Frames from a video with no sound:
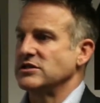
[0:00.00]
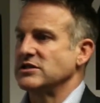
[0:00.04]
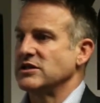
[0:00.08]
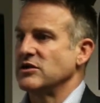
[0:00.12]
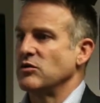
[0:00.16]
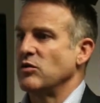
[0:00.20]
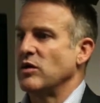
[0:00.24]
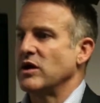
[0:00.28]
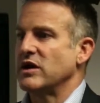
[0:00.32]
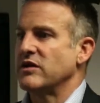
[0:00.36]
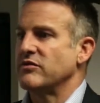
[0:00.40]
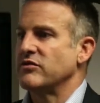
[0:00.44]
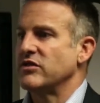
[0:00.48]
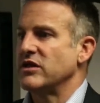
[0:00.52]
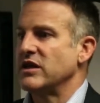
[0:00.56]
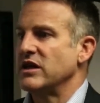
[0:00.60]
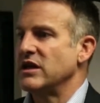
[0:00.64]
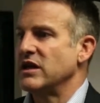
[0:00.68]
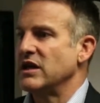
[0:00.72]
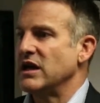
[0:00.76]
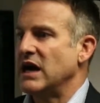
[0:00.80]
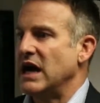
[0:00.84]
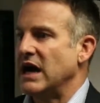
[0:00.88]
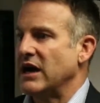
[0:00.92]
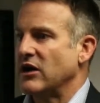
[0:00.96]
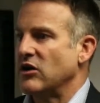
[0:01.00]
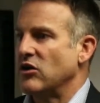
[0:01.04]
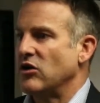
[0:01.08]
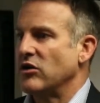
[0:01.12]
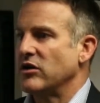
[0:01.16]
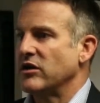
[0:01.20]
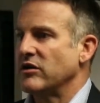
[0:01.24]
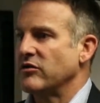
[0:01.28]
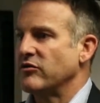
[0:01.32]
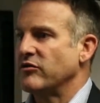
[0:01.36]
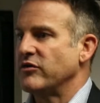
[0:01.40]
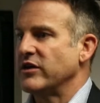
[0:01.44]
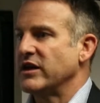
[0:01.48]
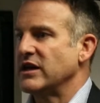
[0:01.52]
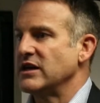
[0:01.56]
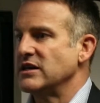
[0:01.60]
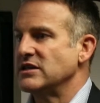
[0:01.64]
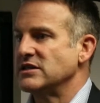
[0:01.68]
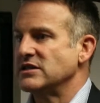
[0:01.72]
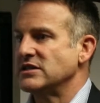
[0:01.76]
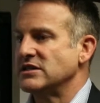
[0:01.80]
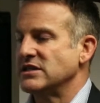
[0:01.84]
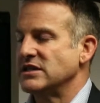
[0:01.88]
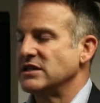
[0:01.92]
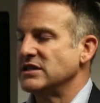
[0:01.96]
and one of the iconic
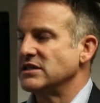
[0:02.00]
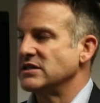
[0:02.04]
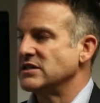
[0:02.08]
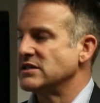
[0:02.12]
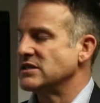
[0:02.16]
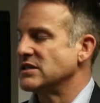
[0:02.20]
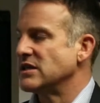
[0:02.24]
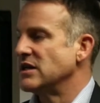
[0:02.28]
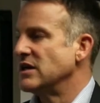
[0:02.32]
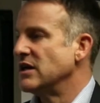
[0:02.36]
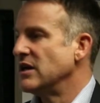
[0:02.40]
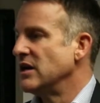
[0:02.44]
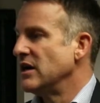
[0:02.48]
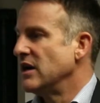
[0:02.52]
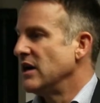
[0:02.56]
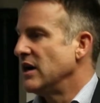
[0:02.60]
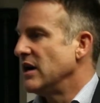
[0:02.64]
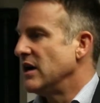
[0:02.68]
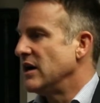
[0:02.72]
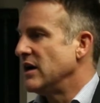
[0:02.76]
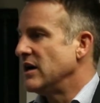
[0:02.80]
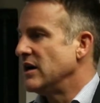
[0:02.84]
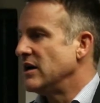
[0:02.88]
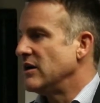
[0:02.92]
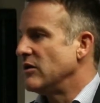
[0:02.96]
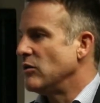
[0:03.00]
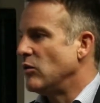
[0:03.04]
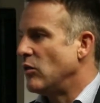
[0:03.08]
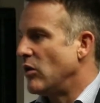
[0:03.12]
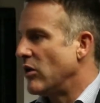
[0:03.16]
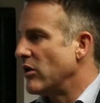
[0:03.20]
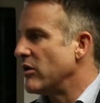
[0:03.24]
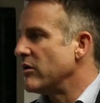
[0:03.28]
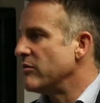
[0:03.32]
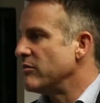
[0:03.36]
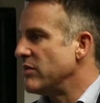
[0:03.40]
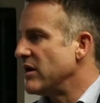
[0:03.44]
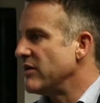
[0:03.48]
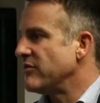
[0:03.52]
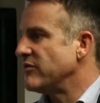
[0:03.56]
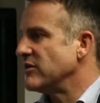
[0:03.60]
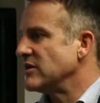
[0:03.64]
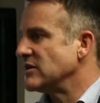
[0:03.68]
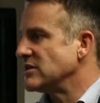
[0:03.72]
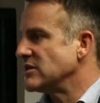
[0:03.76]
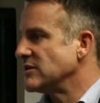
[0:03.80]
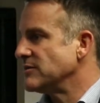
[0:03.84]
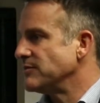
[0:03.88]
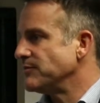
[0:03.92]
figures is Warren Buffett.